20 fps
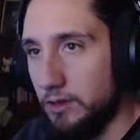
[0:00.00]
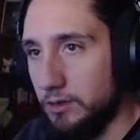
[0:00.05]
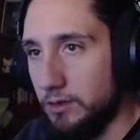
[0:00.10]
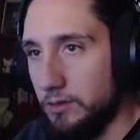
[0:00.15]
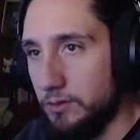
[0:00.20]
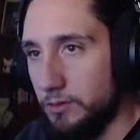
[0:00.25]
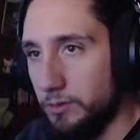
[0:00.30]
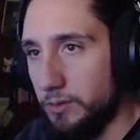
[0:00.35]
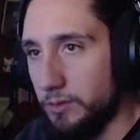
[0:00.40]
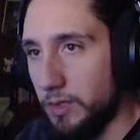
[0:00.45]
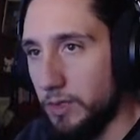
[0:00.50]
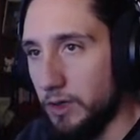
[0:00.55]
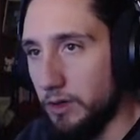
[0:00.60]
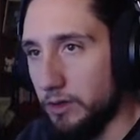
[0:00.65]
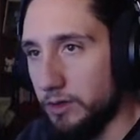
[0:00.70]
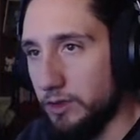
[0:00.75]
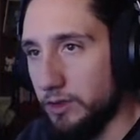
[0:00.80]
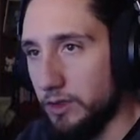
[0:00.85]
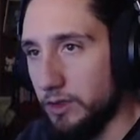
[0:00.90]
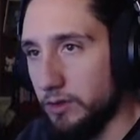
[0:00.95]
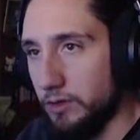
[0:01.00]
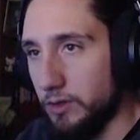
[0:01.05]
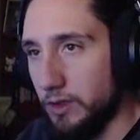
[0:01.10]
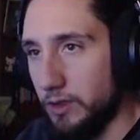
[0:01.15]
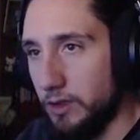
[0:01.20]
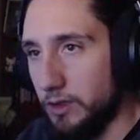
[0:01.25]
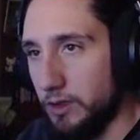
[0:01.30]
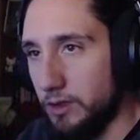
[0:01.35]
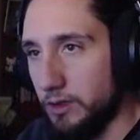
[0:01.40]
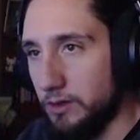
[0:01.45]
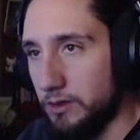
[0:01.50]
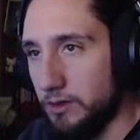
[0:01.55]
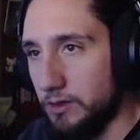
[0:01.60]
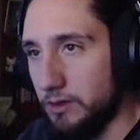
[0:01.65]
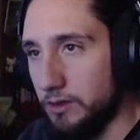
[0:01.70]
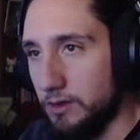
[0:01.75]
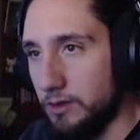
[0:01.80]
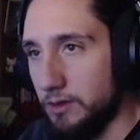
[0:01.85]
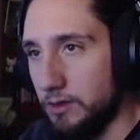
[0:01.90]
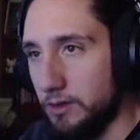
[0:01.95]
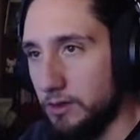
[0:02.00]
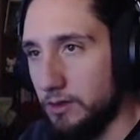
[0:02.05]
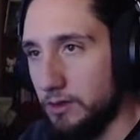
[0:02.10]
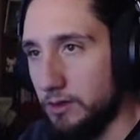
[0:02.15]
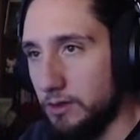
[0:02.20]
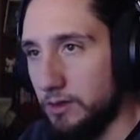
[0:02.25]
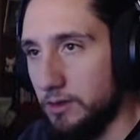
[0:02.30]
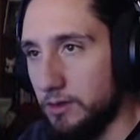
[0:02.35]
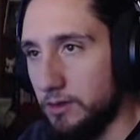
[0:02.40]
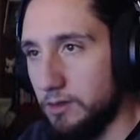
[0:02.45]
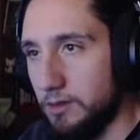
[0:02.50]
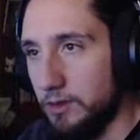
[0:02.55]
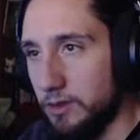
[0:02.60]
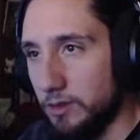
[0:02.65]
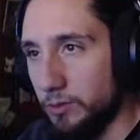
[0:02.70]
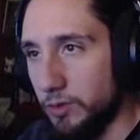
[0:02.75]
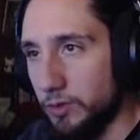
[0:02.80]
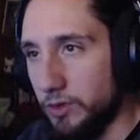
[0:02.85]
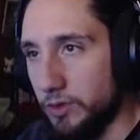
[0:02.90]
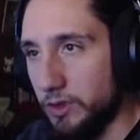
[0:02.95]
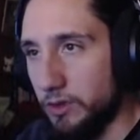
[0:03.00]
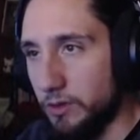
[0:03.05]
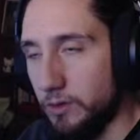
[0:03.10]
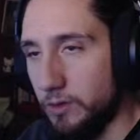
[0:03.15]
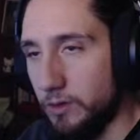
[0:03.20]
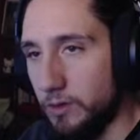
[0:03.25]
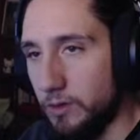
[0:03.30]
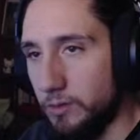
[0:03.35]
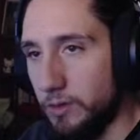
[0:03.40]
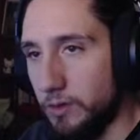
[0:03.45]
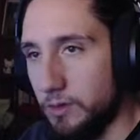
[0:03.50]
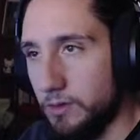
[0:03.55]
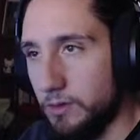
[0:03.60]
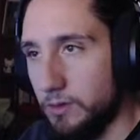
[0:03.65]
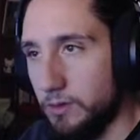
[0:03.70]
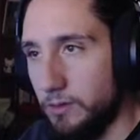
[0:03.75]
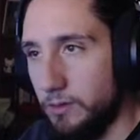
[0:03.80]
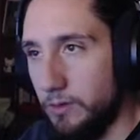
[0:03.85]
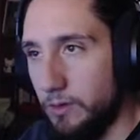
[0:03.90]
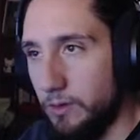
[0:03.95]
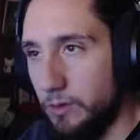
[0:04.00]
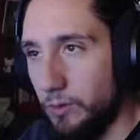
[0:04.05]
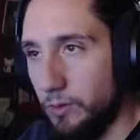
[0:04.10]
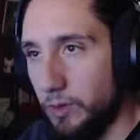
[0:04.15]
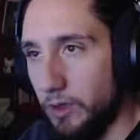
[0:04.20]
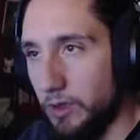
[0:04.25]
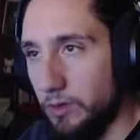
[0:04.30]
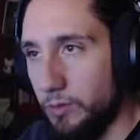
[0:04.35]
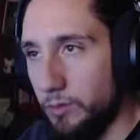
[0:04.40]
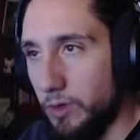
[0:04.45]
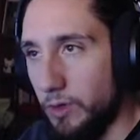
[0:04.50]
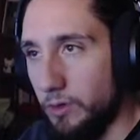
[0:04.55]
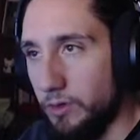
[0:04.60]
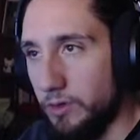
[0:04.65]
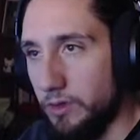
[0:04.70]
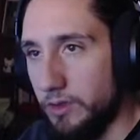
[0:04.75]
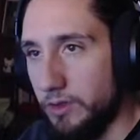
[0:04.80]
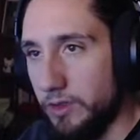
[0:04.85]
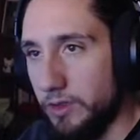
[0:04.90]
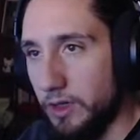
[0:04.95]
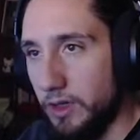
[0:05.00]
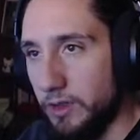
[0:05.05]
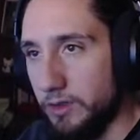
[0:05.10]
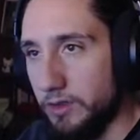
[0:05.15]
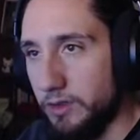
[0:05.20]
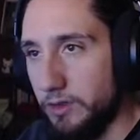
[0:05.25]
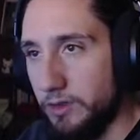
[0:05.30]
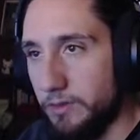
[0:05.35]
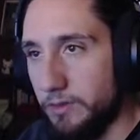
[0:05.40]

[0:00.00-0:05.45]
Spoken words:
barycentric is a procedure group with both of these guys.